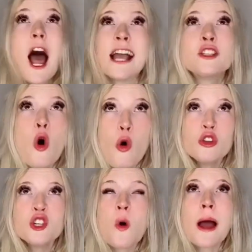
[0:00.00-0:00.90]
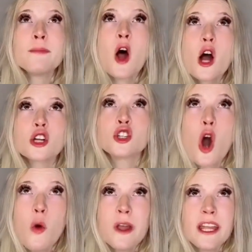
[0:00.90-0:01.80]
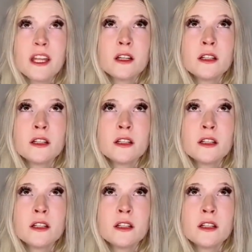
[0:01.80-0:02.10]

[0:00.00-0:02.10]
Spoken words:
I told you I'm not going.